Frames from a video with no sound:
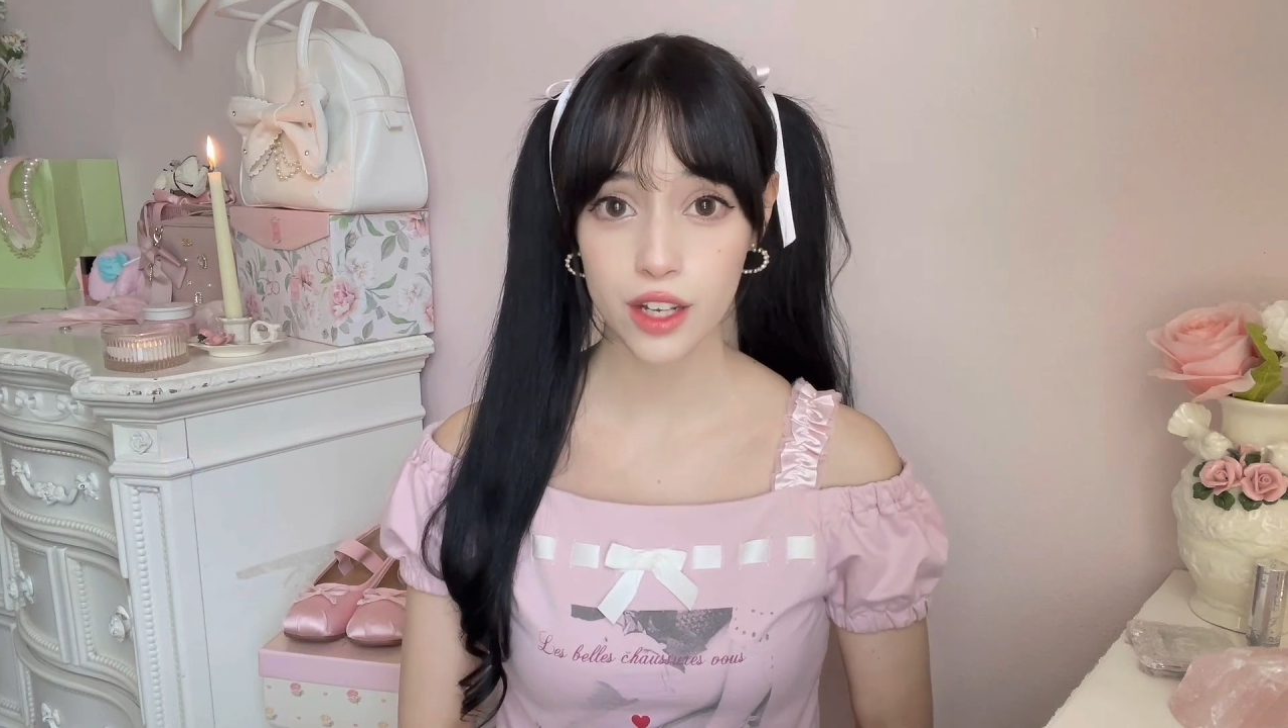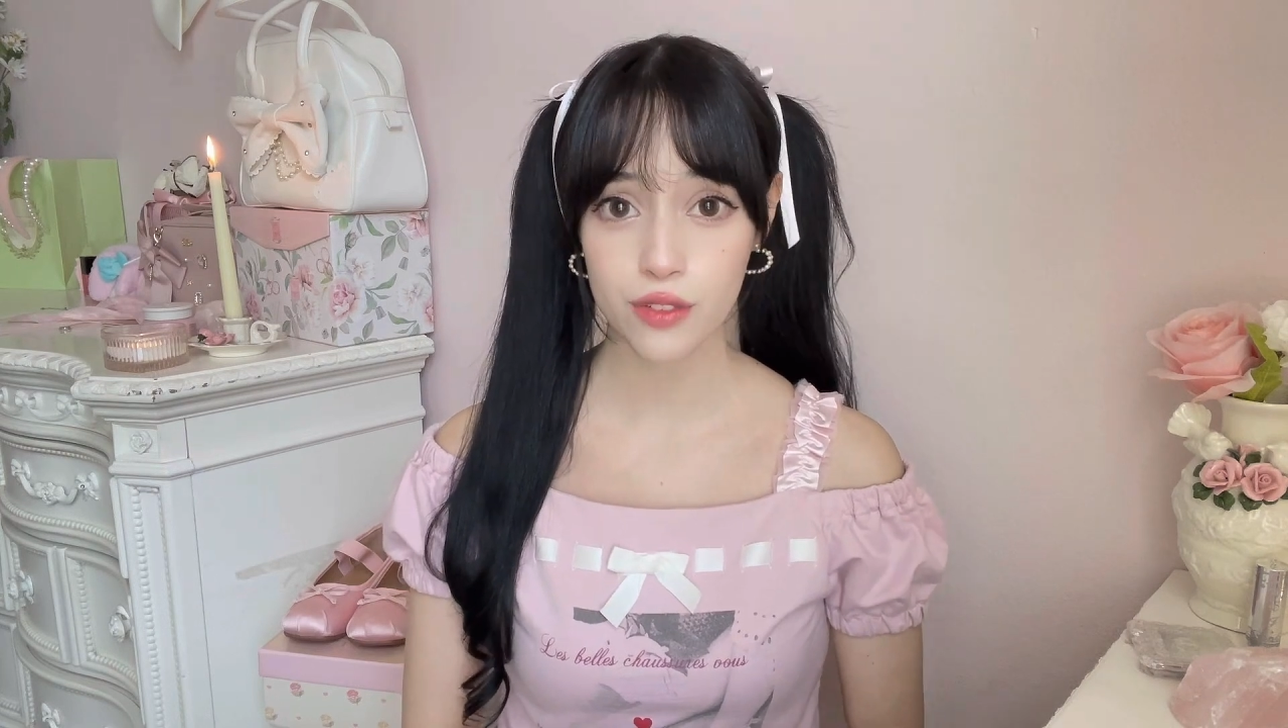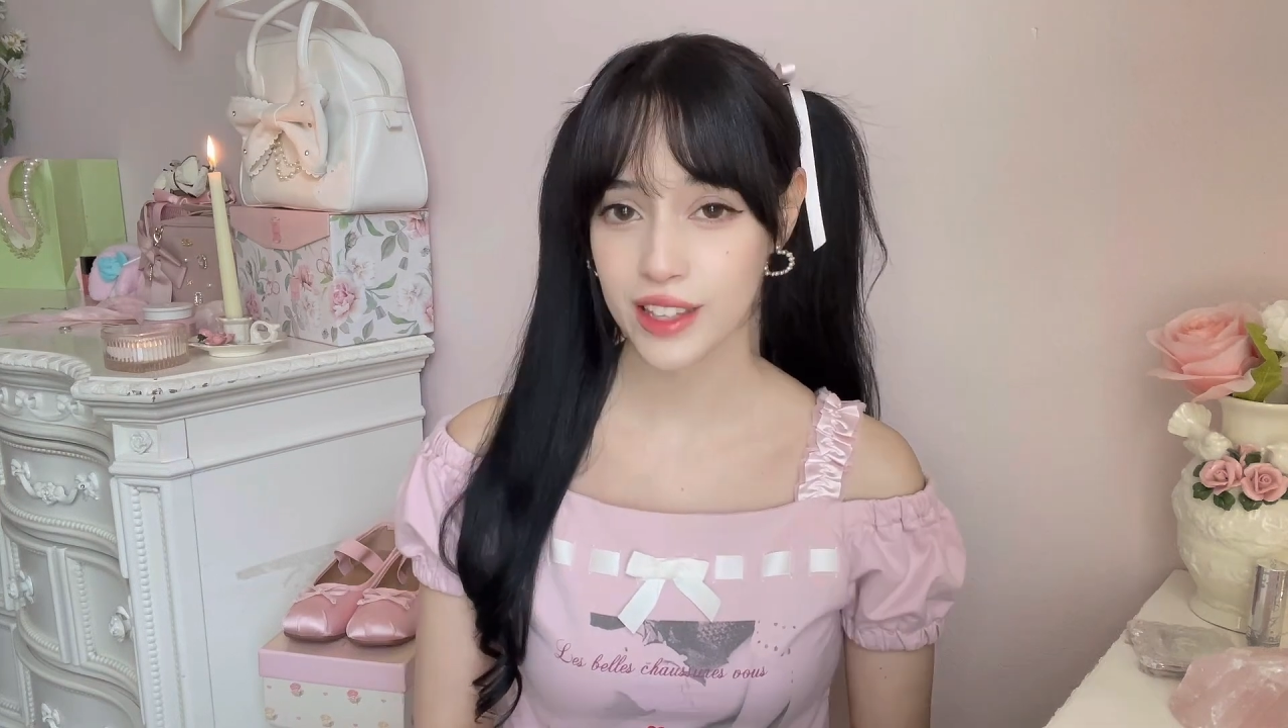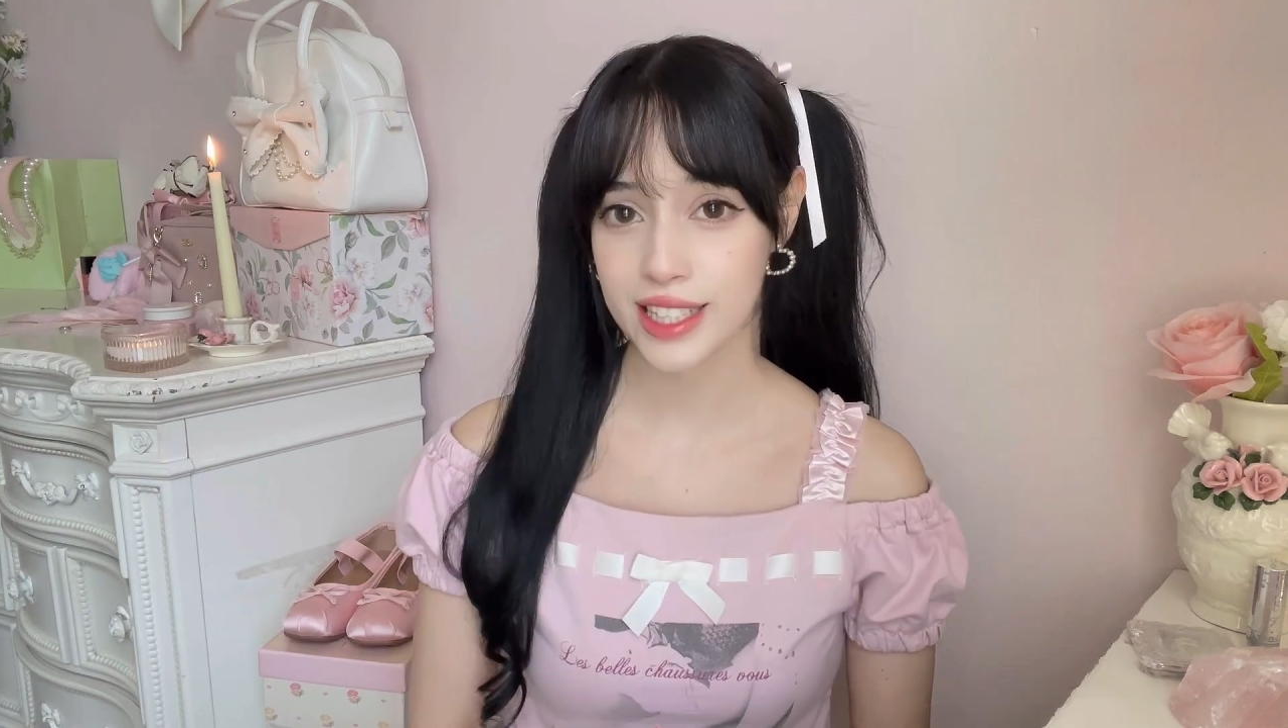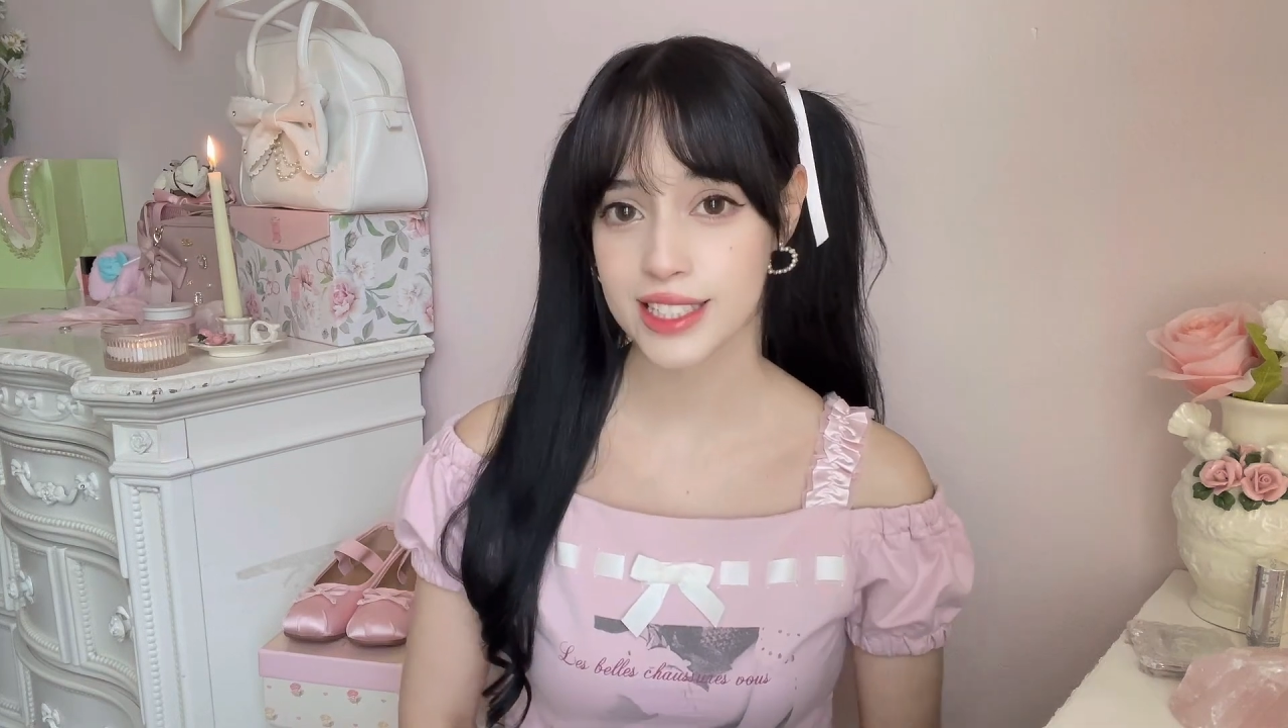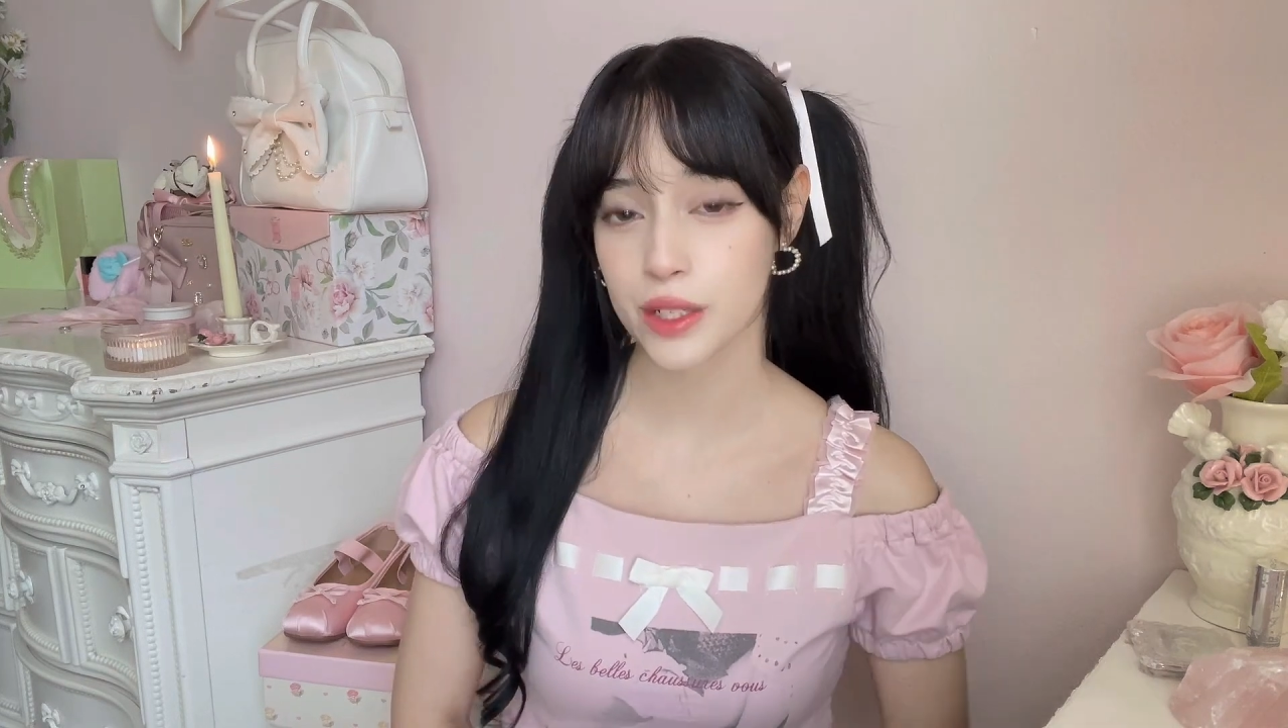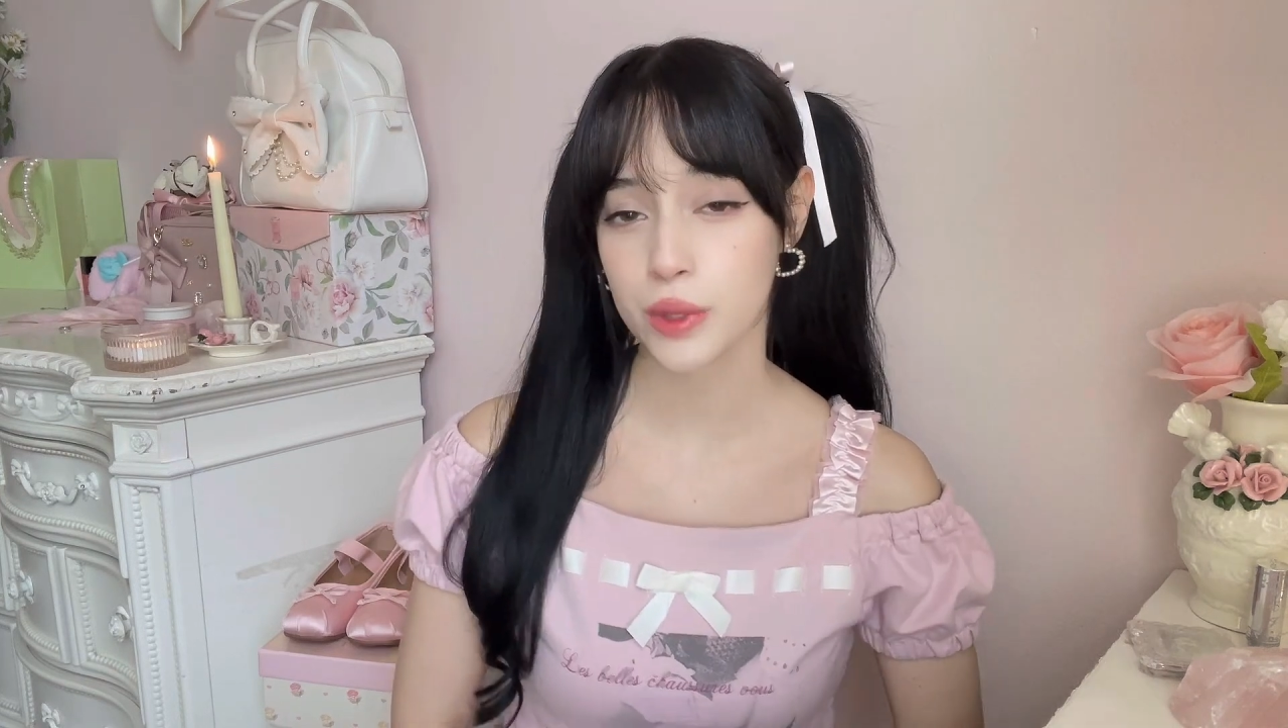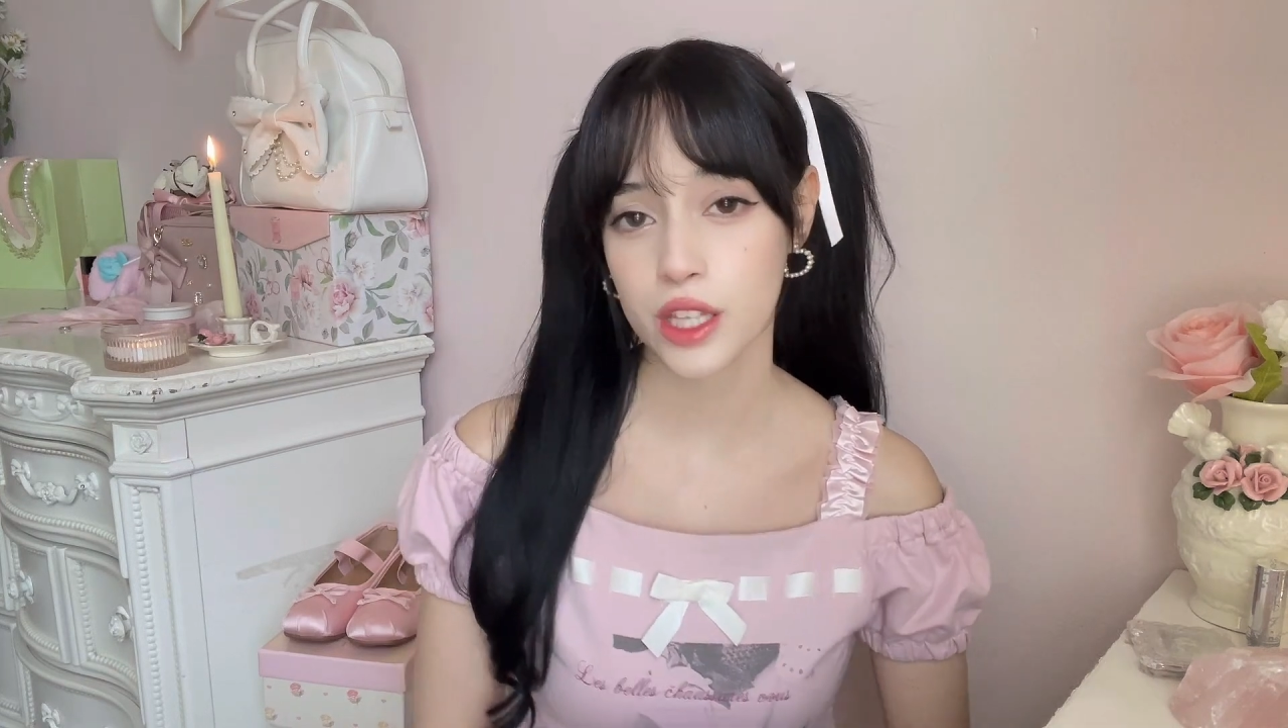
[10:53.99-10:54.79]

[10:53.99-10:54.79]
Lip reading: I feel like it's a